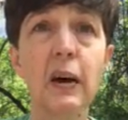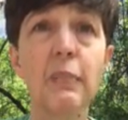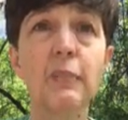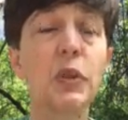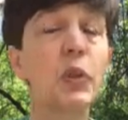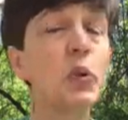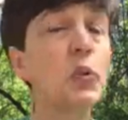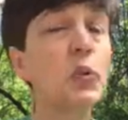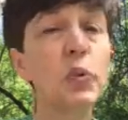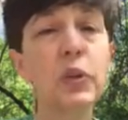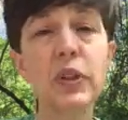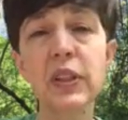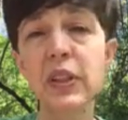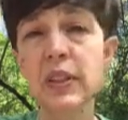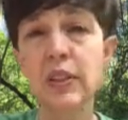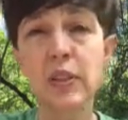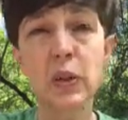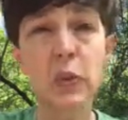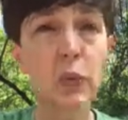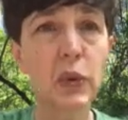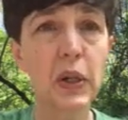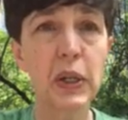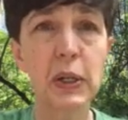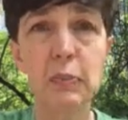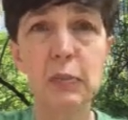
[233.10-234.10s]
you really
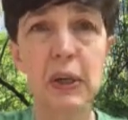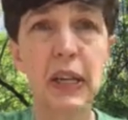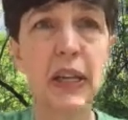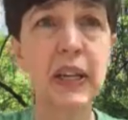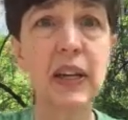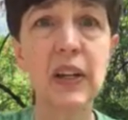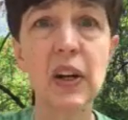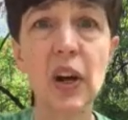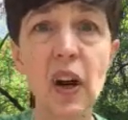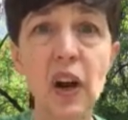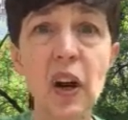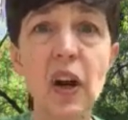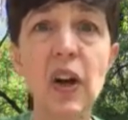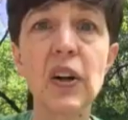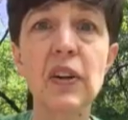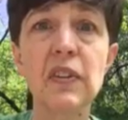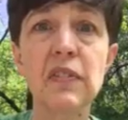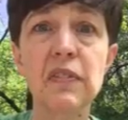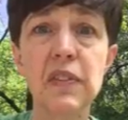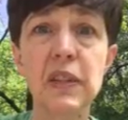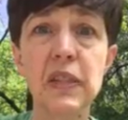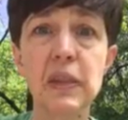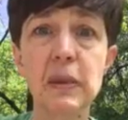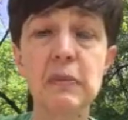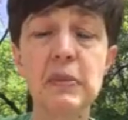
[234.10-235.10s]
don't want to make it hard
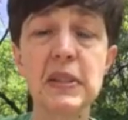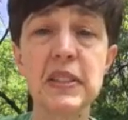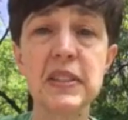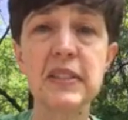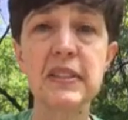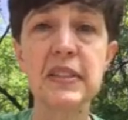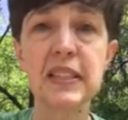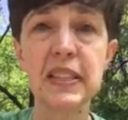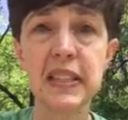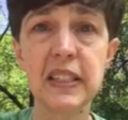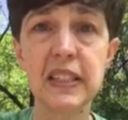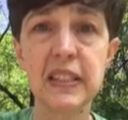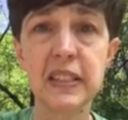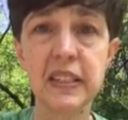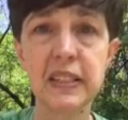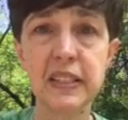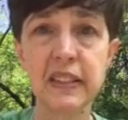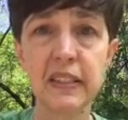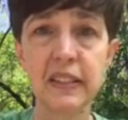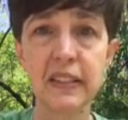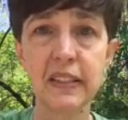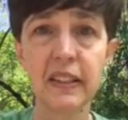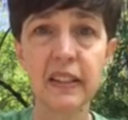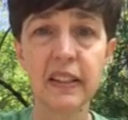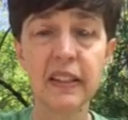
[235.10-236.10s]
for them to see
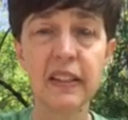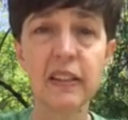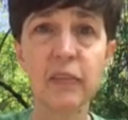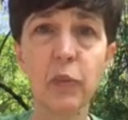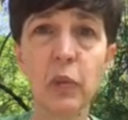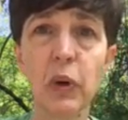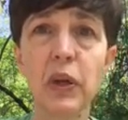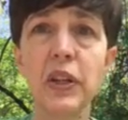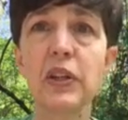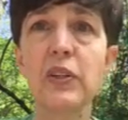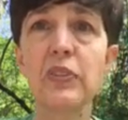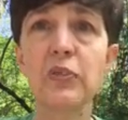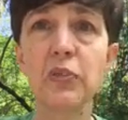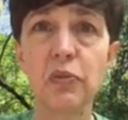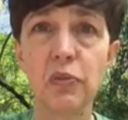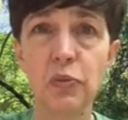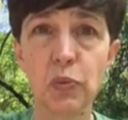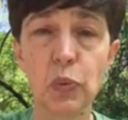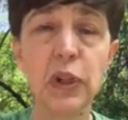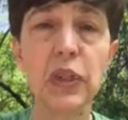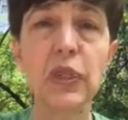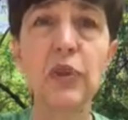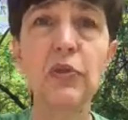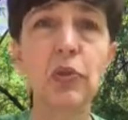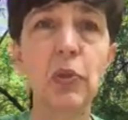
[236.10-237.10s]
what
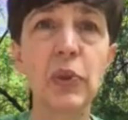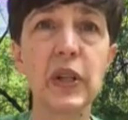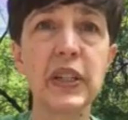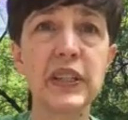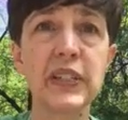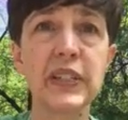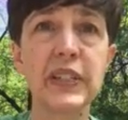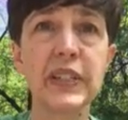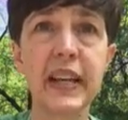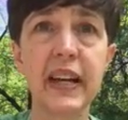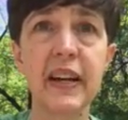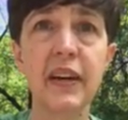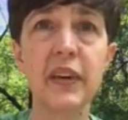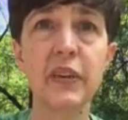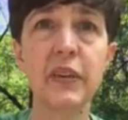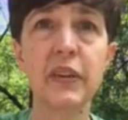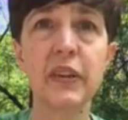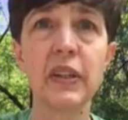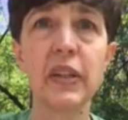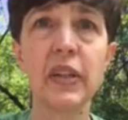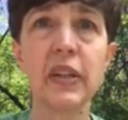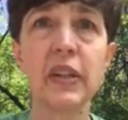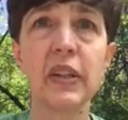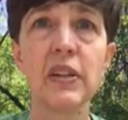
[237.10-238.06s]
you've written down.